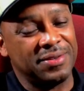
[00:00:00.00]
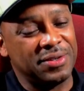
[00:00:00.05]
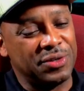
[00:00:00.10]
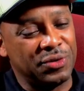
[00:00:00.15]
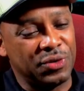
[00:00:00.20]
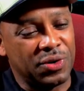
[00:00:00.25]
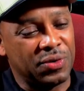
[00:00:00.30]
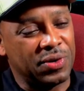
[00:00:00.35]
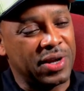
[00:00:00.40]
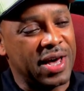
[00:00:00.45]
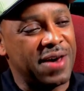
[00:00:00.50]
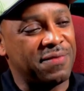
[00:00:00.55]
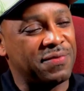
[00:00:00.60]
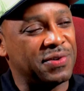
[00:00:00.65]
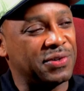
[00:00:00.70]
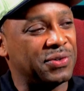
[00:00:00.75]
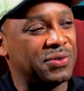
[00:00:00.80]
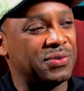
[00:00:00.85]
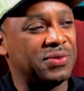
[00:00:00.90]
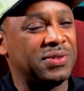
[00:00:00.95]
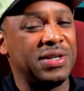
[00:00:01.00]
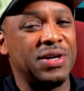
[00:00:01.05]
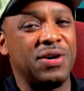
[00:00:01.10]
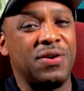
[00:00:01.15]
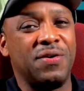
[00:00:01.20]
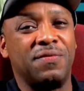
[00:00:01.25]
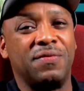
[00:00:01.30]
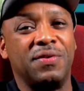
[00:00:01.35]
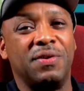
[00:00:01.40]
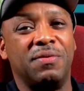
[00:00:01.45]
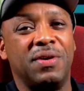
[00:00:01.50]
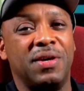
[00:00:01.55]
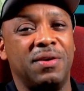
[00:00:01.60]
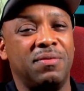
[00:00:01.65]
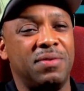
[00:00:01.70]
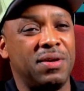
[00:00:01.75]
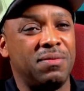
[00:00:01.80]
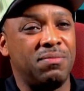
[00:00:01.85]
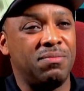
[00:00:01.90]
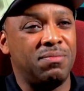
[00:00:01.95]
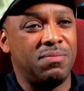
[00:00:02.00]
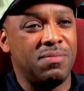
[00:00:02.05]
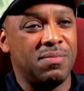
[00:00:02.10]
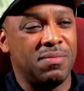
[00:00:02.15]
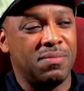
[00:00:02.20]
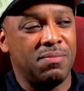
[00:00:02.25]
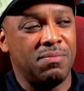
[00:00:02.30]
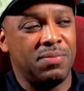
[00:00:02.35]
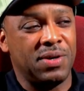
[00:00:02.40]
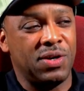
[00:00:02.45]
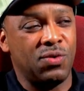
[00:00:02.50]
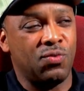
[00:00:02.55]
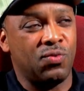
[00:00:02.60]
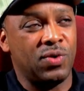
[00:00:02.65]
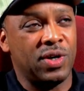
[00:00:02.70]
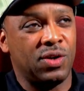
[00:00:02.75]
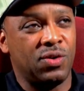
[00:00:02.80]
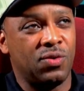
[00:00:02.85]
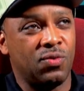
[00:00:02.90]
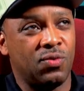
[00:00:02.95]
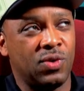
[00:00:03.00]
laugh at yourself and be with